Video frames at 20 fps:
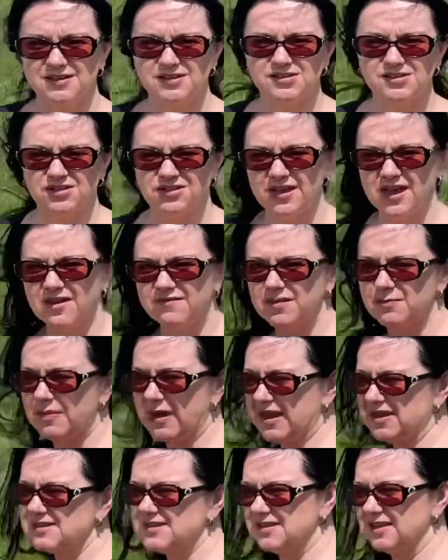So they have a
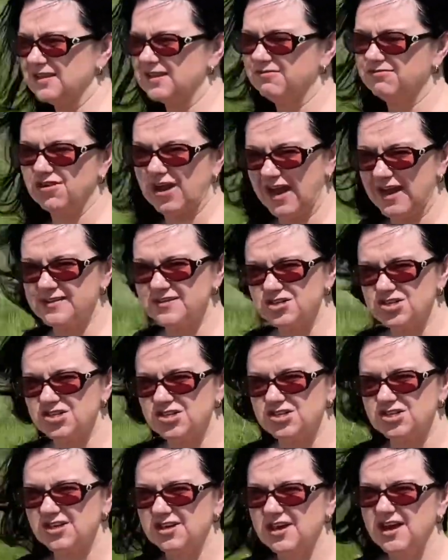basic ranch,
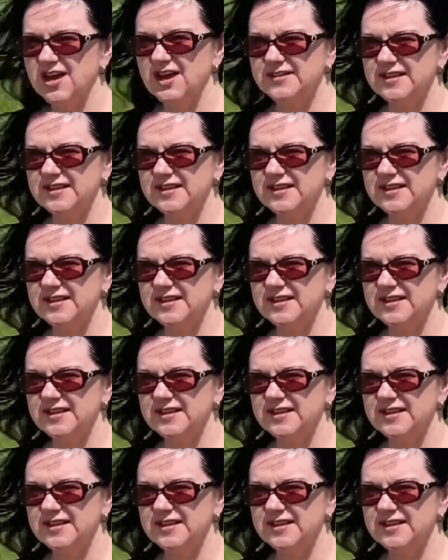and